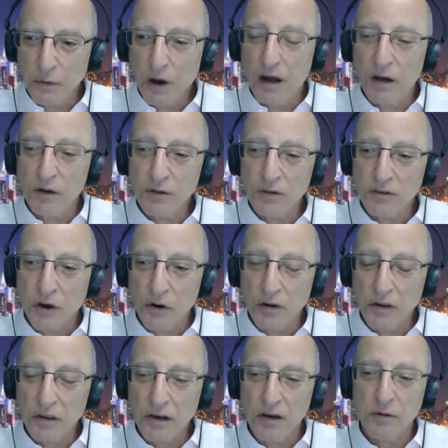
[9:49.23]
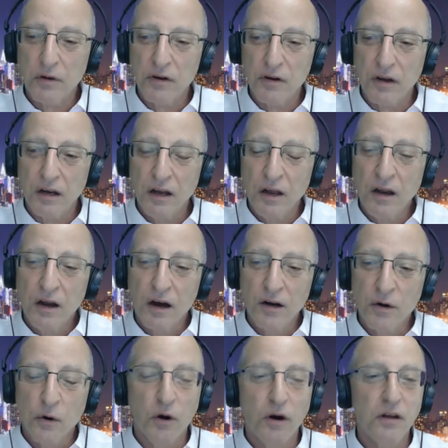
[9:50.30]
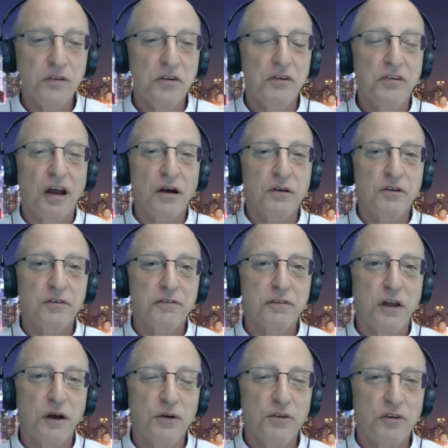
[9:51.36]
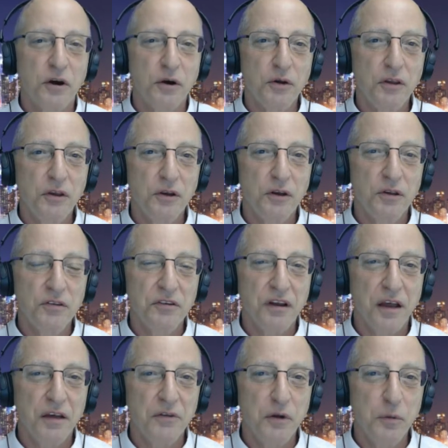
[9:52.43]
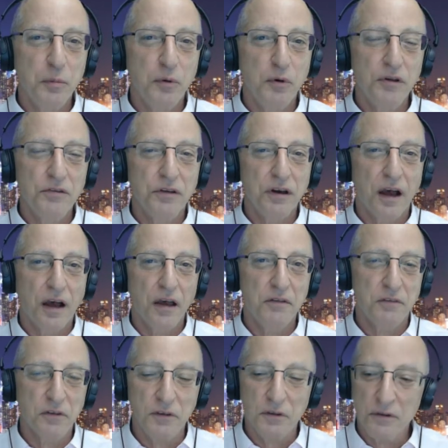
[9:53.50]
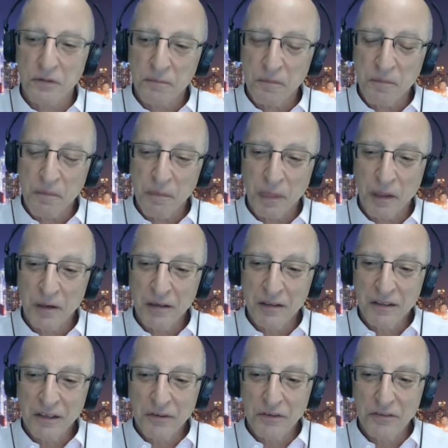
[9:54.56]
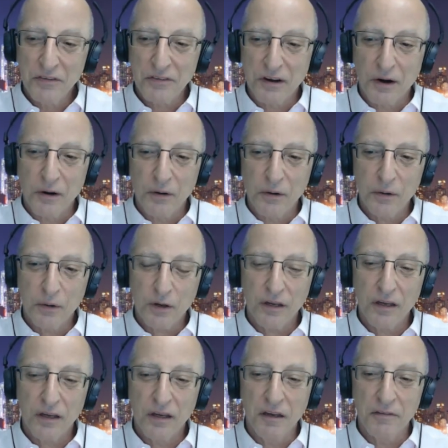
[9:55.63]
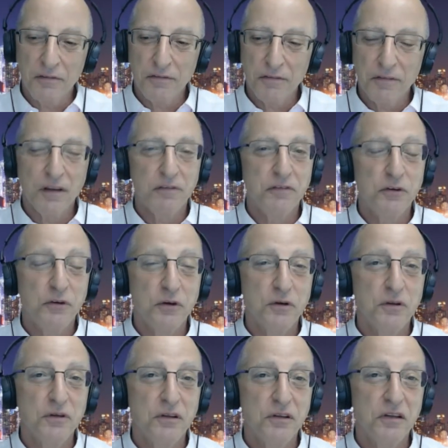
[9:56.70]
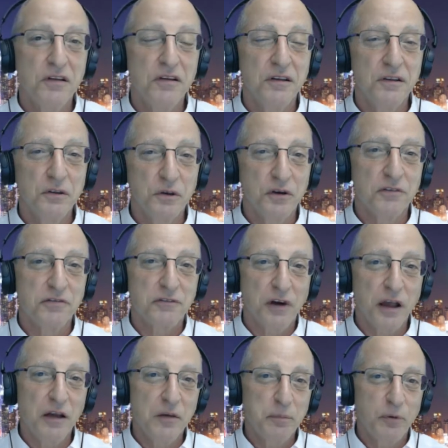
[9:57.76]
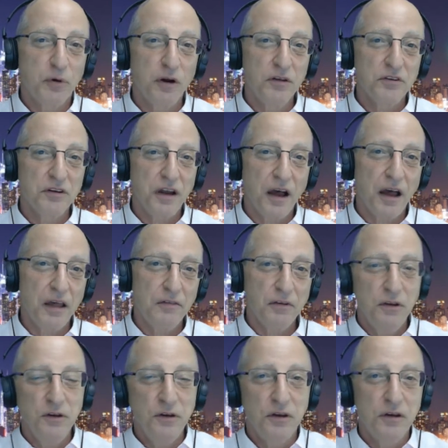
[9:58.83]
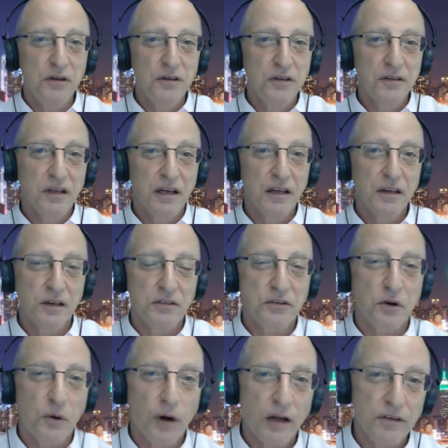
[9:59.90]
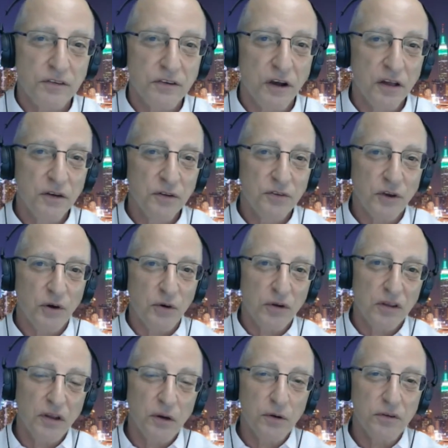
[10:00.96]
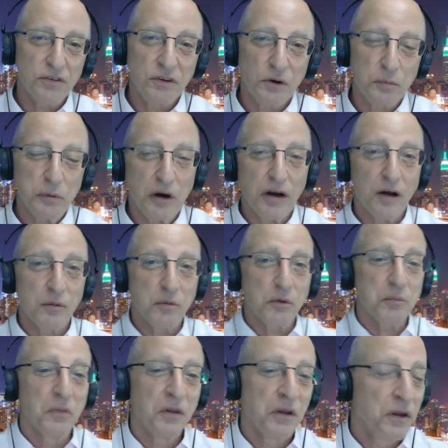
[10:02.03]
But Tokyo, according to Dr. Flo, Tokyo doesn't have any poison ivy. So if you're you're afraid of poison ivy, you can, I guess, go outside in Tokyo. It's no problem.